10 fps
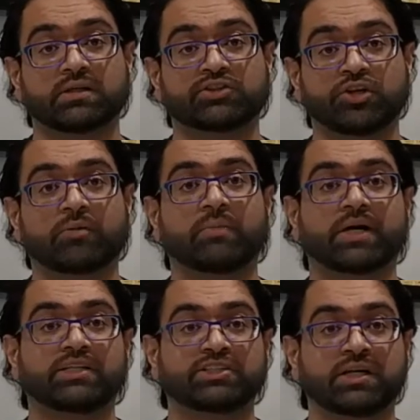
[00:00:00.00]
shot by
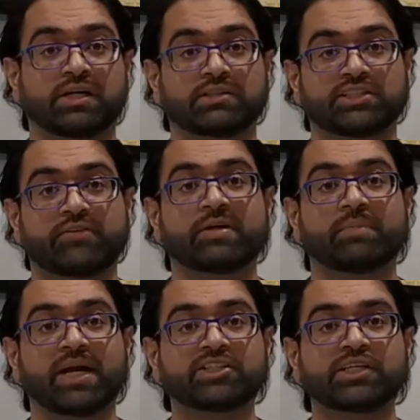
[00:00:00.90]
Jerry
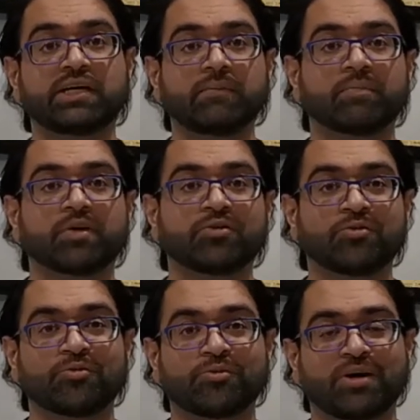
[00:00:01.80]
Blaschke,
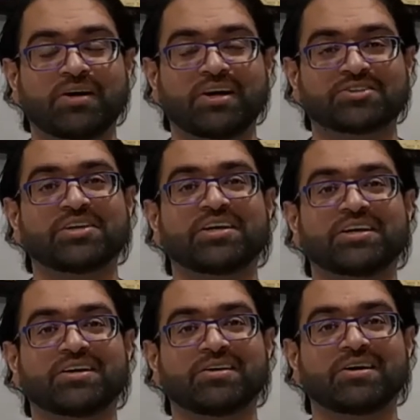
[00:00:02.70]
who
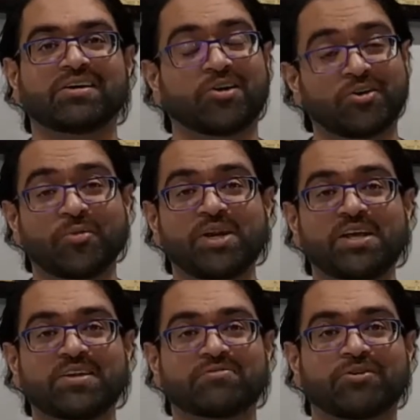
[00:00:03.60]
actually got
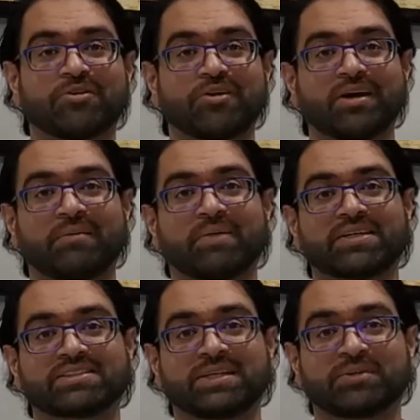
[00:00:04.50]
nominated for a
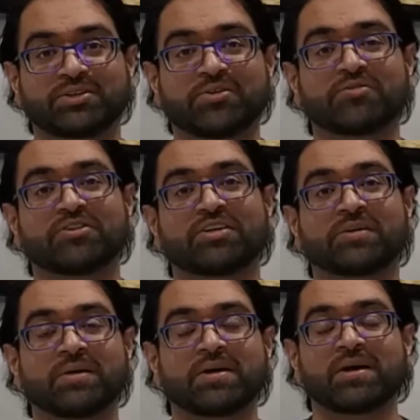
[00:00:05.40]
Best Cinematographer
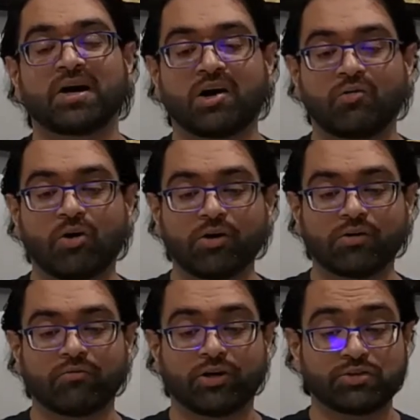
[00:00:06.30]

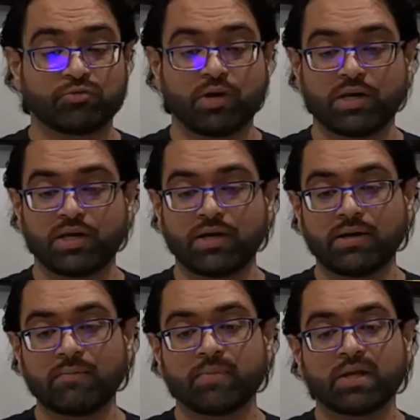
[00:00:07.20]
award for his work
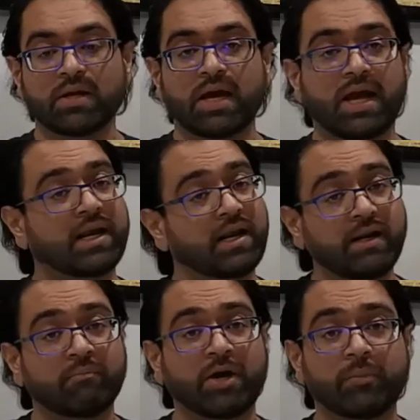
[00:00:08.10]
here, and
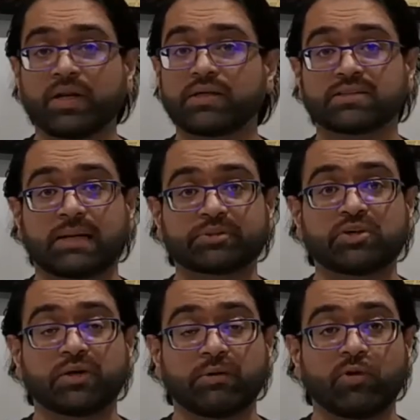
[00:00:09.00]
in my opinion, it's
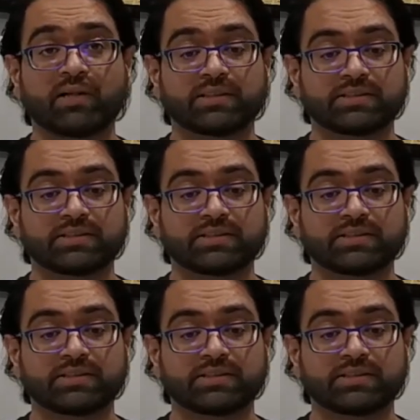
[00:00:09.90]
absolutely well